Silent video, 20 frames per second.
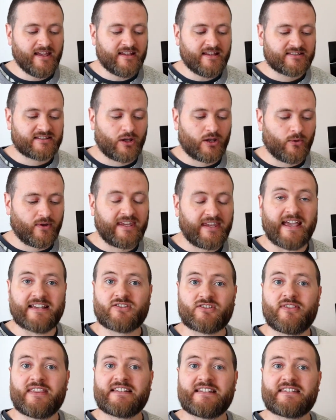So
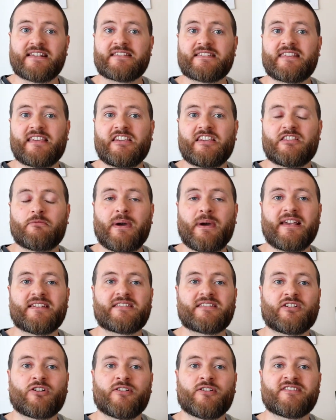yes, this is the
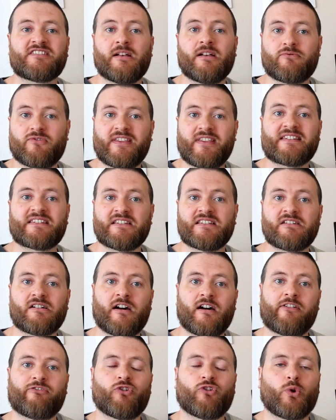basic concept of this
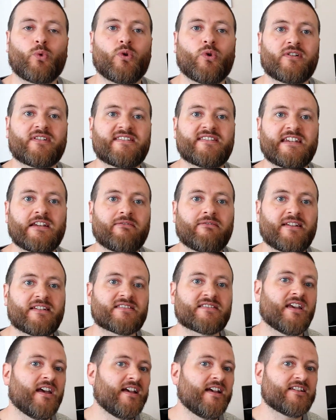entire Frogwatch
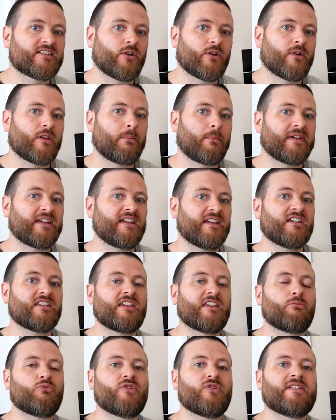series. So at the beginning
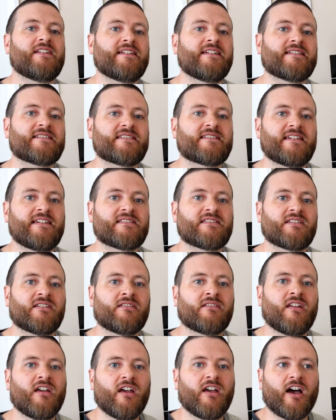of the breeding
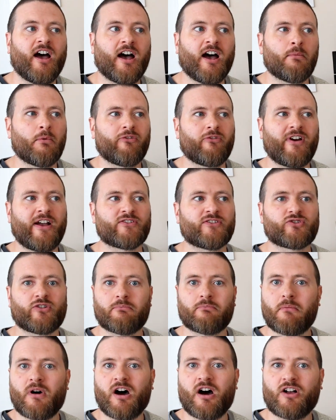season, around
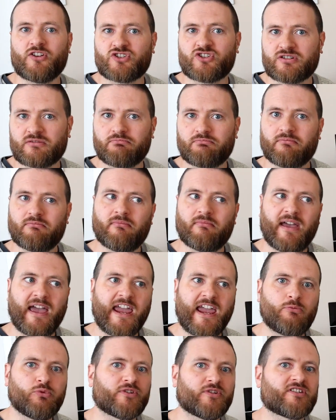sort of March,
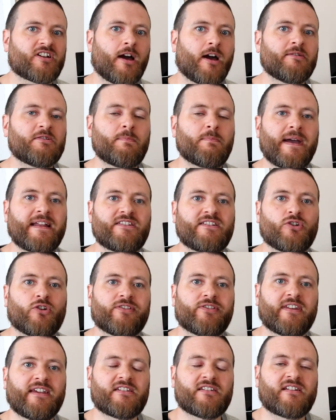April time, depending
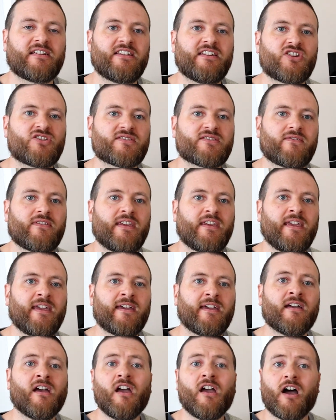on the conditions of the
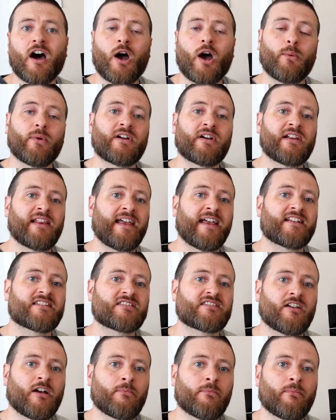year, I will collect
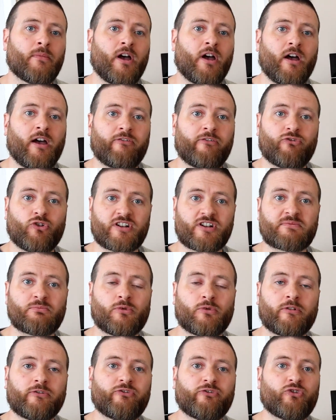some frog
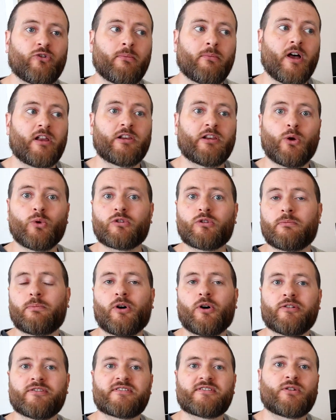spawn from a local
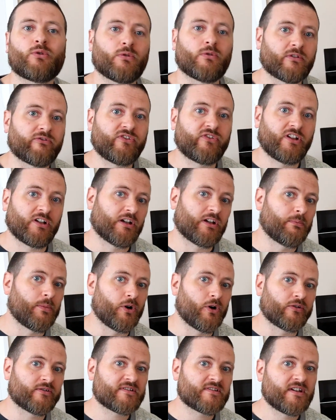pond called Vinegar
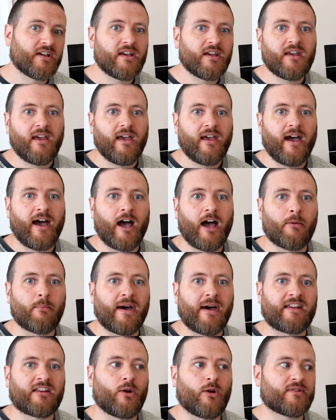Pond,
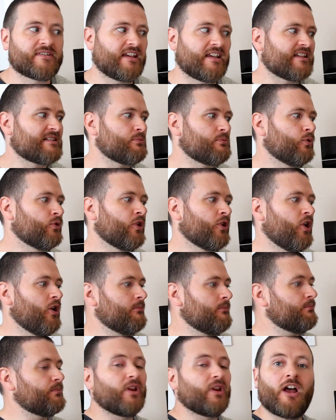and I'll take spawn
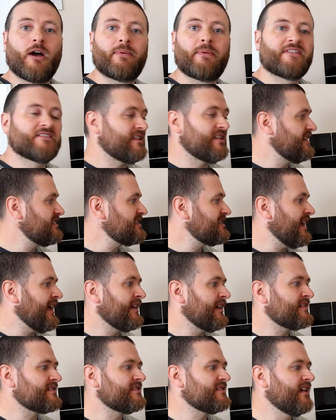home, put it up into these
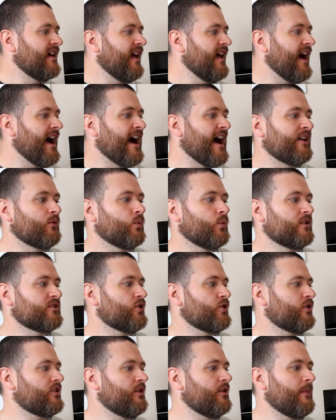tanks, and we'll
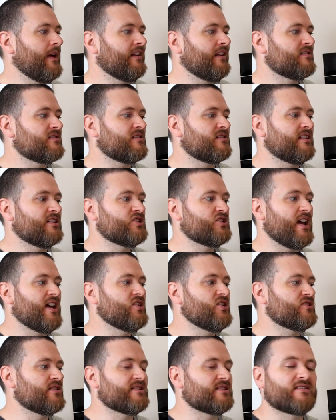document the
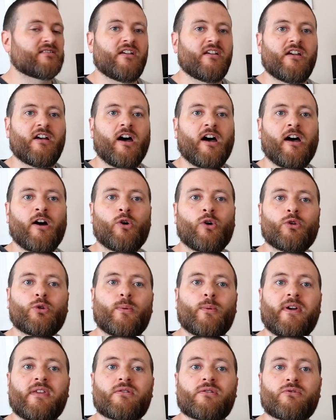changes all
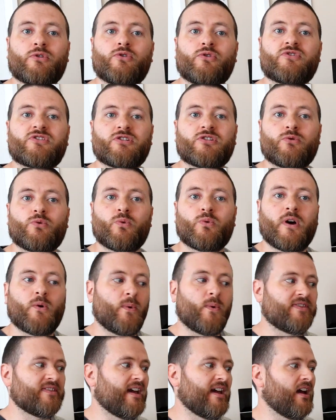the way through to
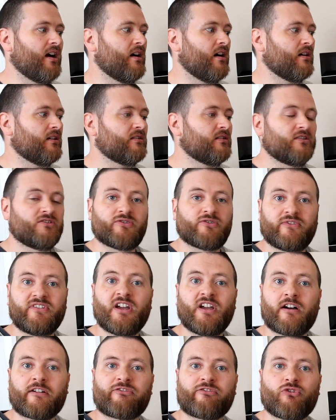when they are sort of
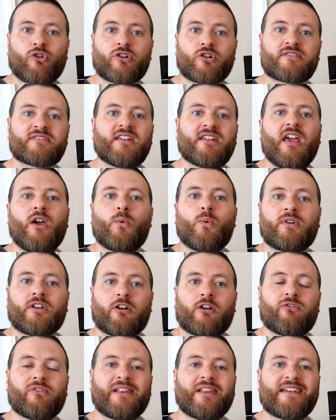young frogs, when
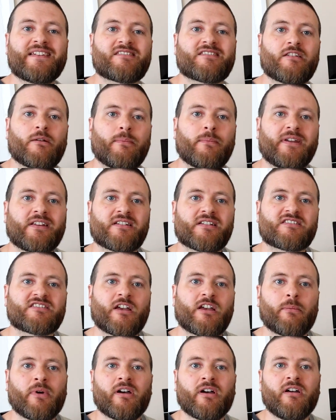I release them in the
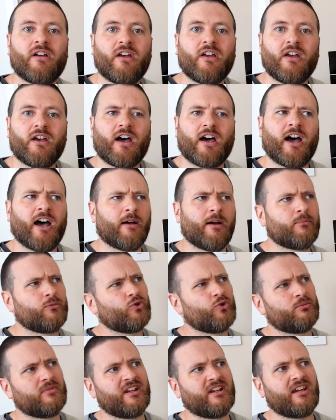summer.
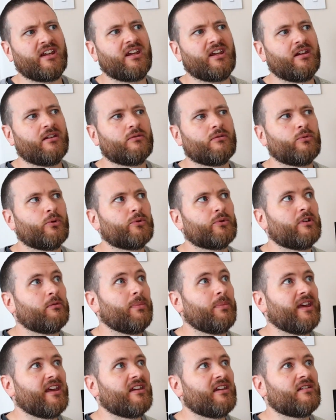Normally, what would
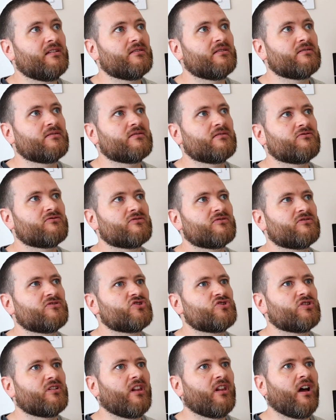it be,
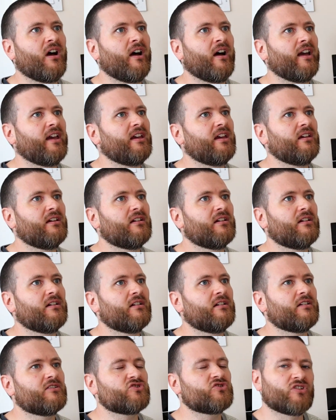July
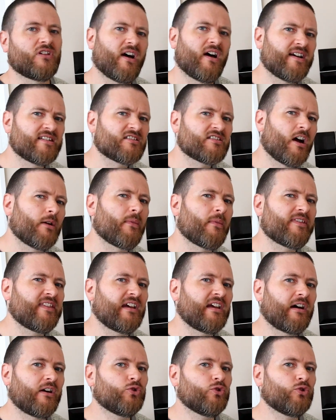time, I think I